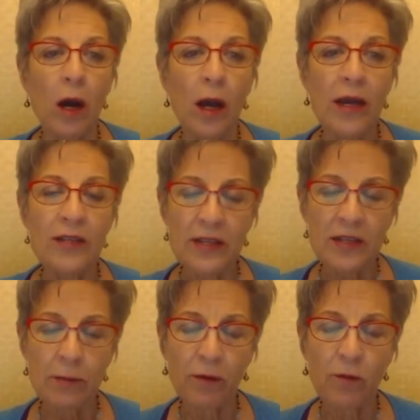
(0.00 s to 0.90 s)
As I
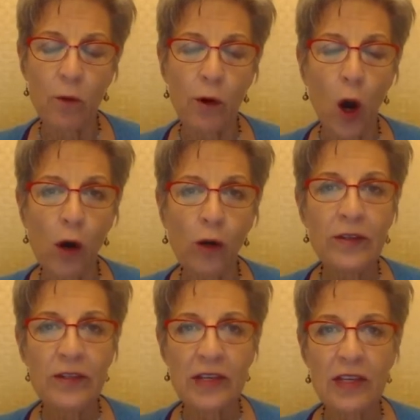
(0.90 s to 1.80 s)
said before, all
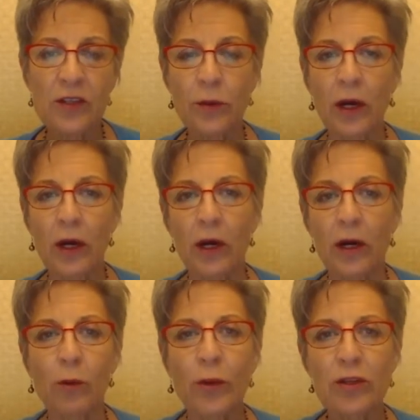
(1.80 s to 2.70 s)
disease
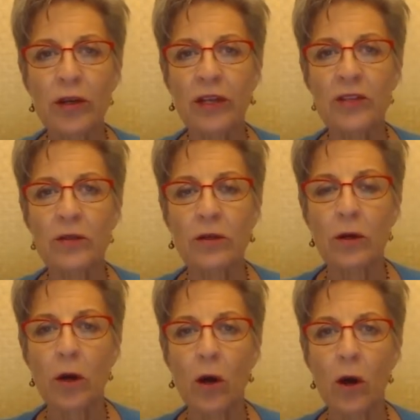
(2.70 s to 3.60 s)
originates
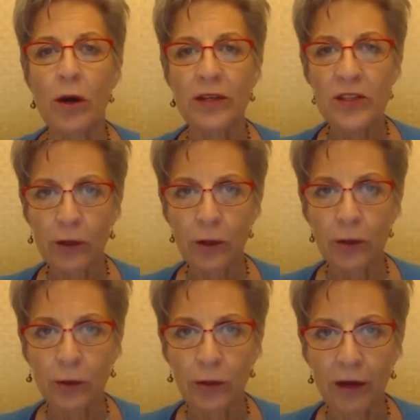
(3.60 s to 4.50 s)
on a
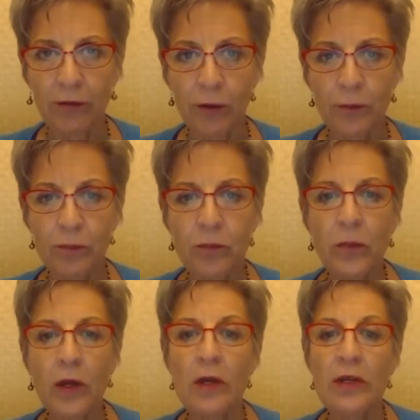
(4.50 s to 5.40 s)
cellular level.
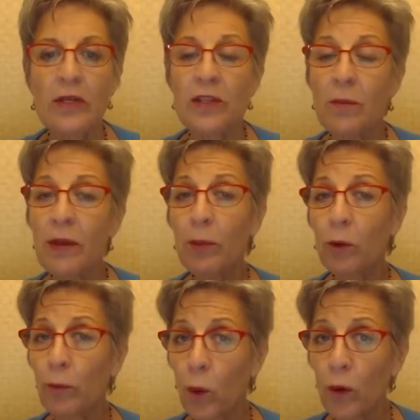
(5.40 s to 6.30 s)
Some people
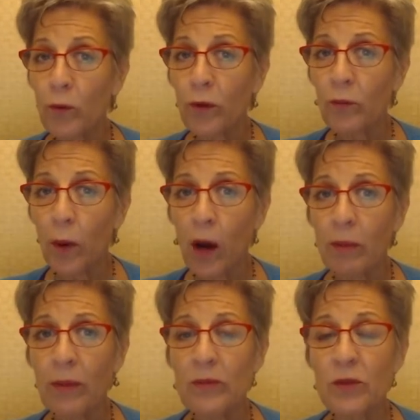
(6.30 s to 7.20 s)
are born with
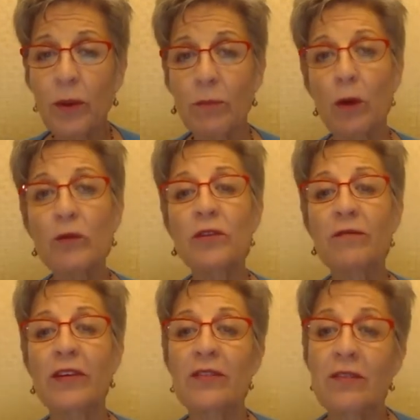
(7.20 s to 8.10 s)
problems, but most of
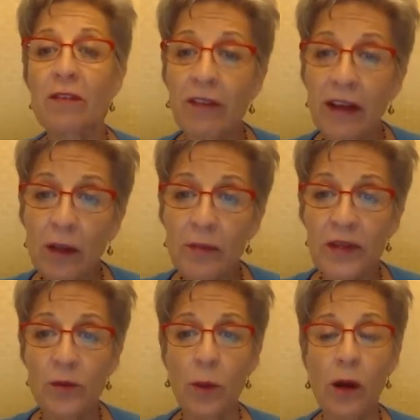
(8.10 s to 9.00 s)
us develop
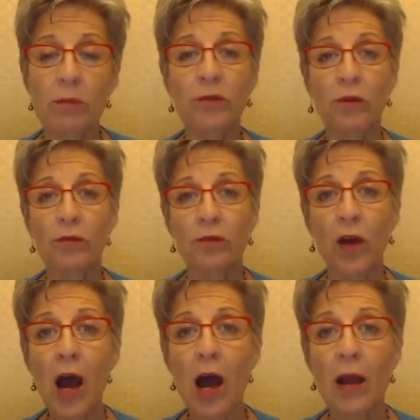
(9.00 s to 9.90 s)
these problems over
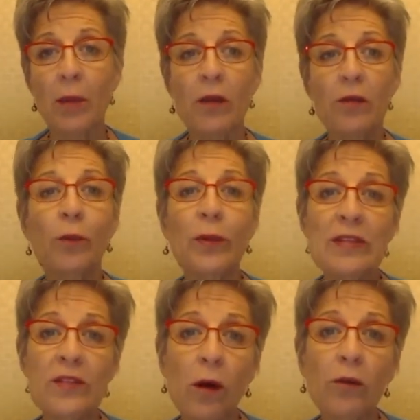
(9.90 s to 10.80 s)
time, the
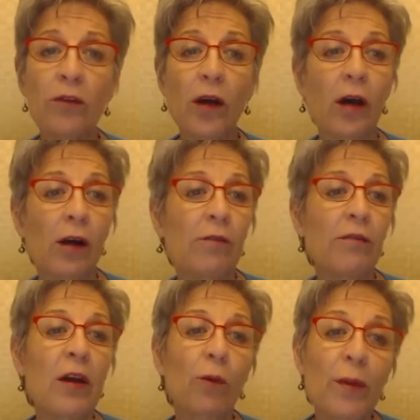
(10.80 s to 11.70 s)
result of
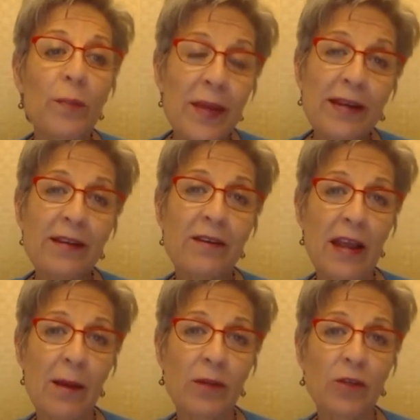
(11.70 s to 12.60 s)
repeated
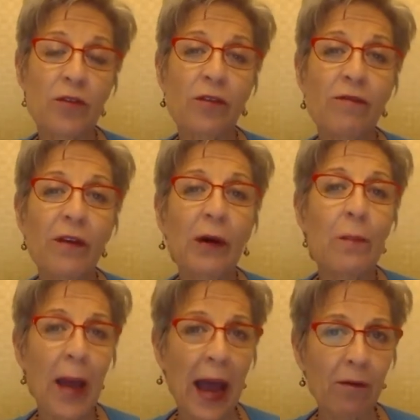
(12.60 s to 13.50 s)
damage to the very
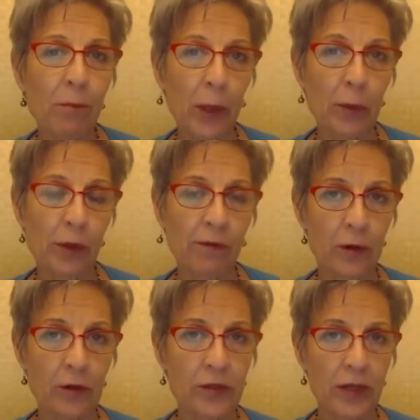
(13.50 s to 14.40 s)
backbone of
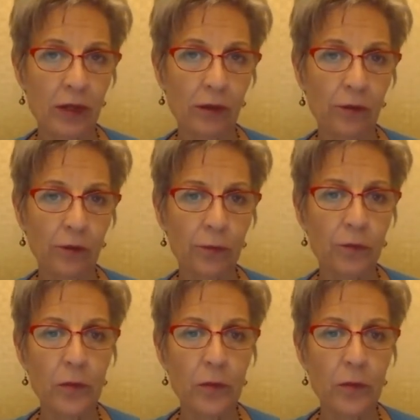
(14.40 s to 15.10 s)
our cells.